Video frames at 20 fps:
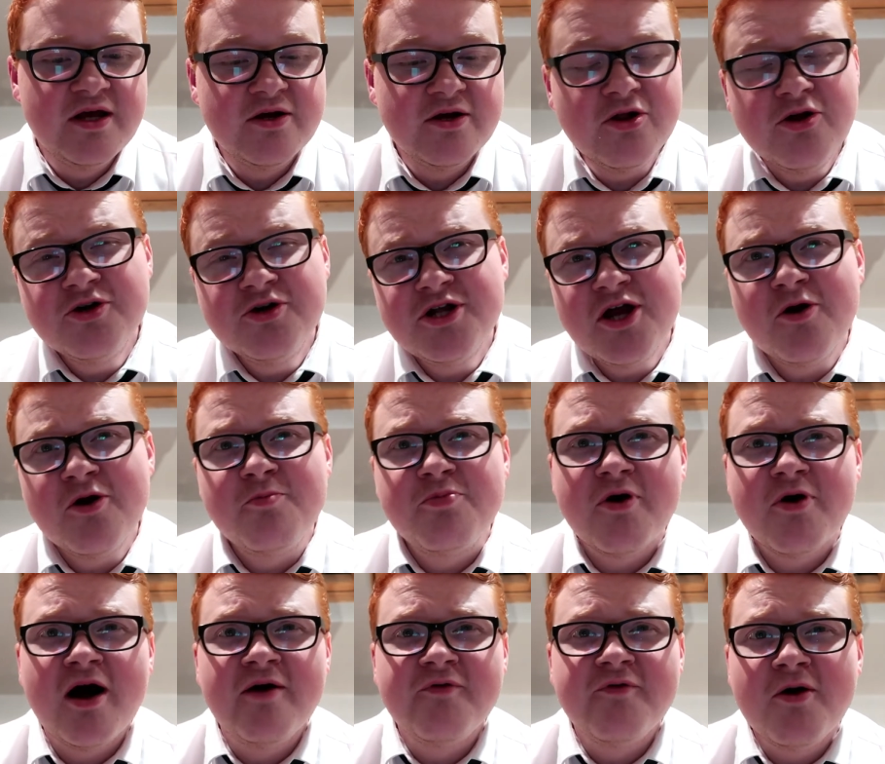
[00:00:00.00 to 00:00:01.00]
Claudio
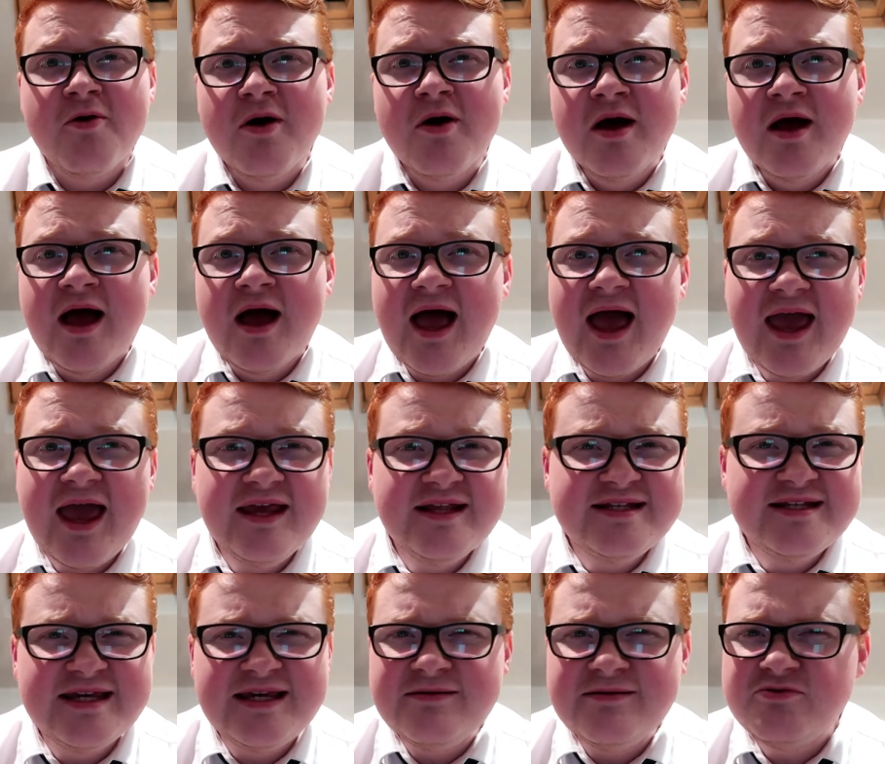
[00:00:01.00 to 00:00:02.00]
Bravo,
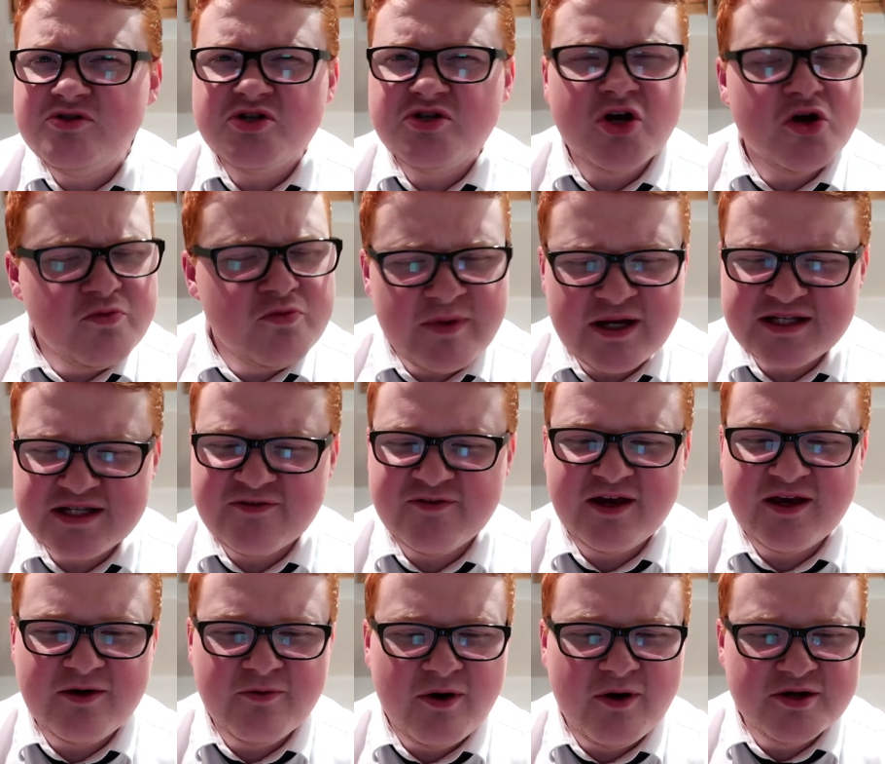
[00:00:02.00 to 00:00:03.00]
82 minutes, I
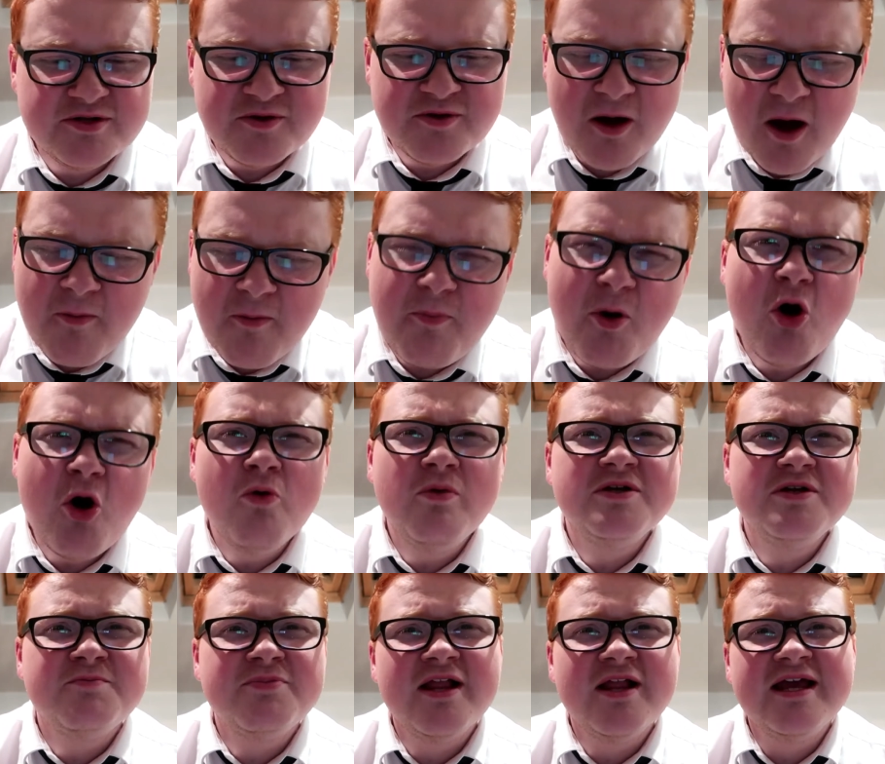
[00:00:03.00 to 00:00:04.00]
think it was. A ball
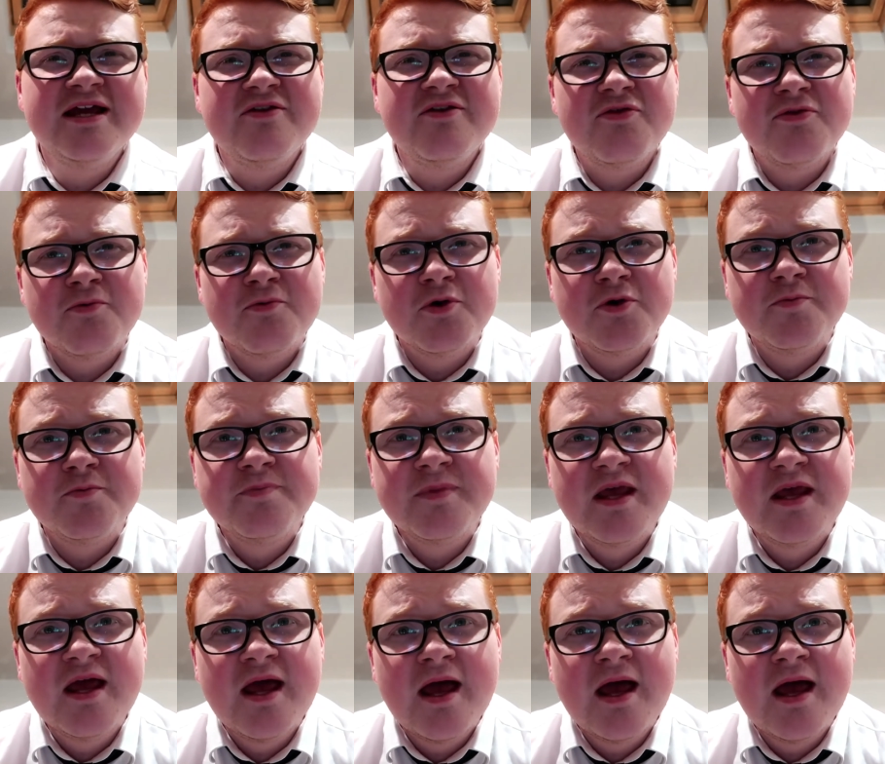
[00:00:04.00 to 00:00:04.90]
was played through.